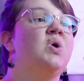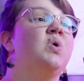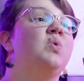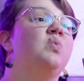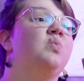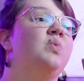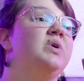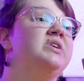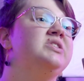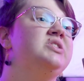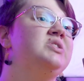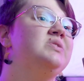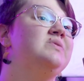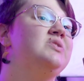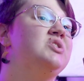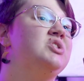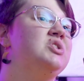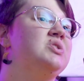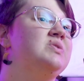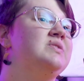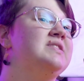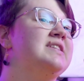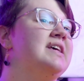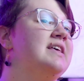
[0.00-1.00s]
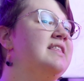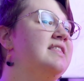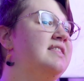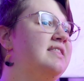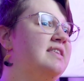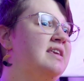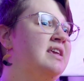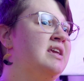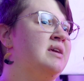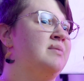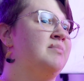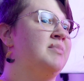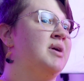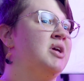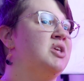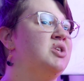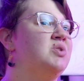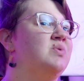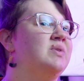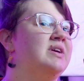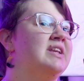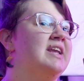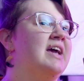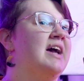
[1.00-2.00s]
Once you choose a theme, you
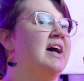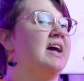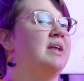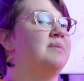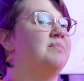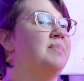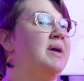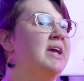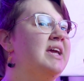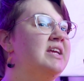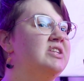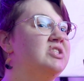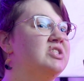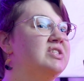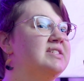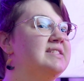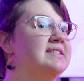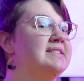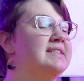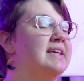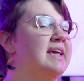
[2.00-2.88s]
can add pages